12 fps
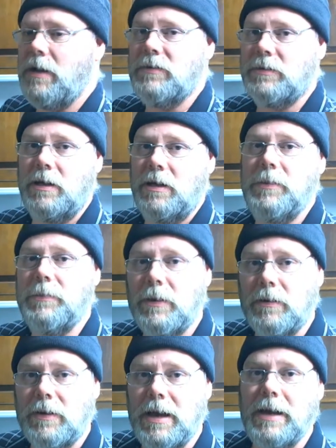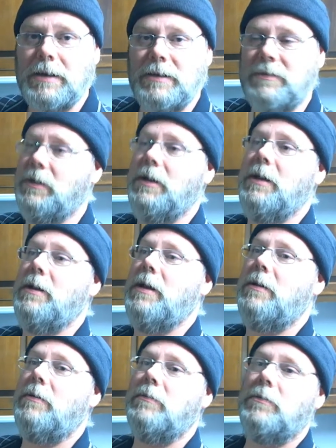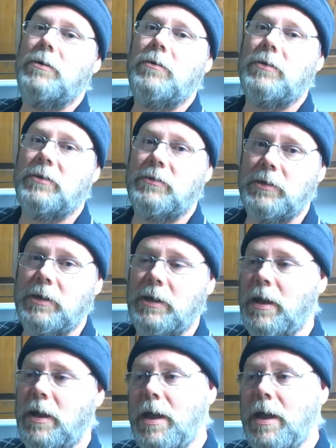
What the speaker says: which a lot of people don't like. They say they don't cool as good.